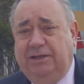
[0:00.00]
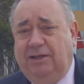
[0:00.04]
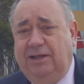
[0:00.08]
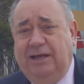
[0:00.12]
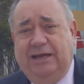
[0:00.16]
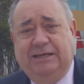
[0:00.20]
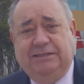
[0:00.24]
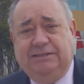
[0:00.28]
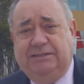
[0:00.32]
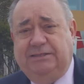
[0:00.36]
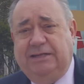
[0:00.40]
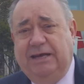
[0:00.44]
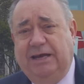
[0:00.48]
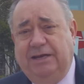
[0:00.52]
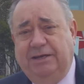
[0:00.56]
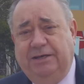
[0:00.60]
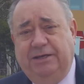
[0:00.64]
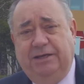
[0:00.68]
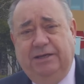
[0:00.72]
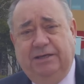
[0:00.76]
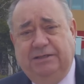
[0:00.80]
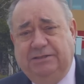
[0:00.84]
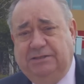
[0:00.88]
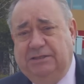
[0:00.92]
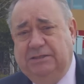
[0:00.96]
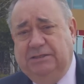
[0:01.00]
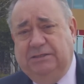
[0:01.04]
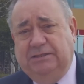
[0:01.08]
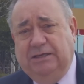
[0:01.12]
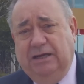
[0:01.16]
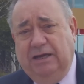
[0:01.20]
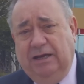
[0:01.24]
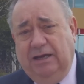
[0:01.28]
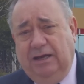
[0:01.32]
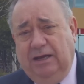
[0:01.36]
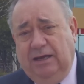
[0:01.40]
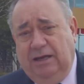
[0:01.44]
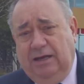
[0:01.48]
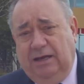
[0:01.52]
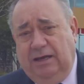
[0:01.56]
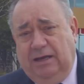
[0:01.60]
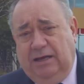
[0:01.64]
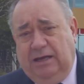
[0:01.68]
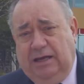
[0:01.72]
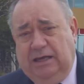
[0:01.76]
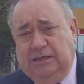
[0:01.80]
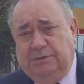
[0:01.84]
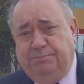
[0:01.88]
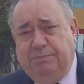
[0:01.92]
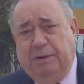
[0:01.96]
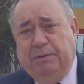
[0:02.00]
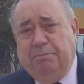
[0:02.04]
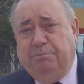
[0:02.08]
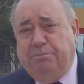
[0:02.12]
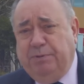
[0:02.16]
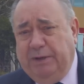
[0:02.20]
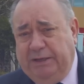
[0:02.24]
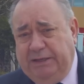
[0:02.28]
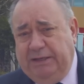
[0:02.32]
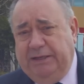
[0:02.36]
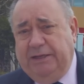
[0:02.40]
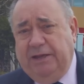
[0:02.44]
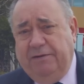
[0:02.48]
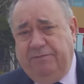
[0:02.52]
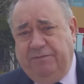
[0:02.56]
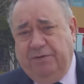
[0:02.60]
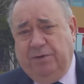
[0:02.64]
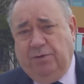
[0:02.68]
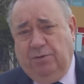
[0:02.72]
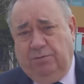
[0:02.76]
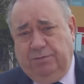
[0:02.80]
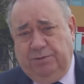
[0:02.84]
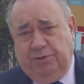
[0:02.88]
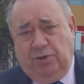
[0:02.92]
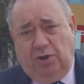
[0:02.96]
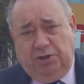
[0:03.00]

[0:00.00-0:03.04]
the last 10 years has been pretty difficult.